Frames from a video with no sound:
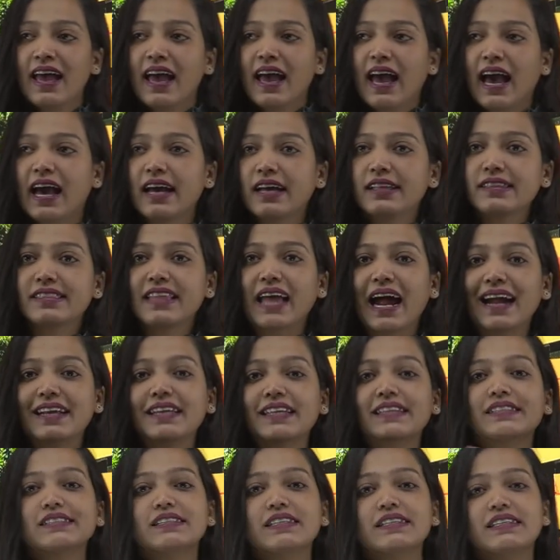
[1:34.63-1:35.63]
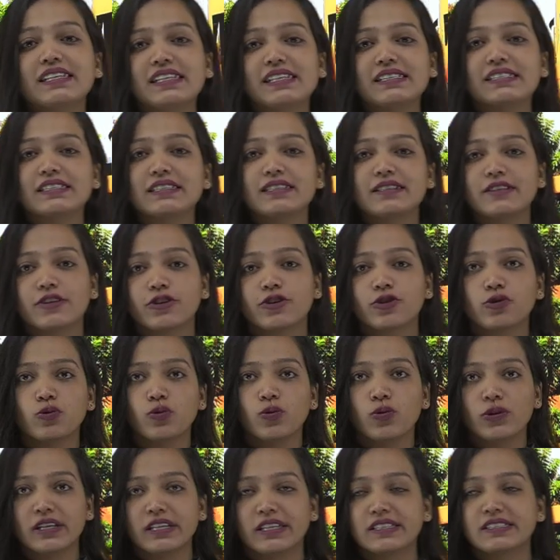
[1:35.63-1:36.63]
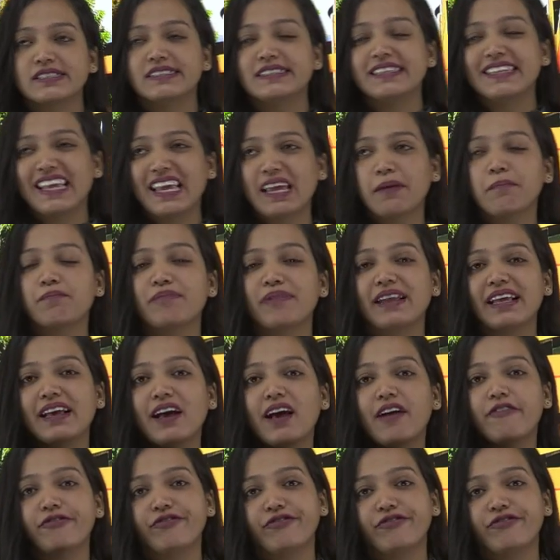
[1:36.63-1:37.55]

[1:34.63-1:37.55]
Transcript: And that is the reason, you know, his name play a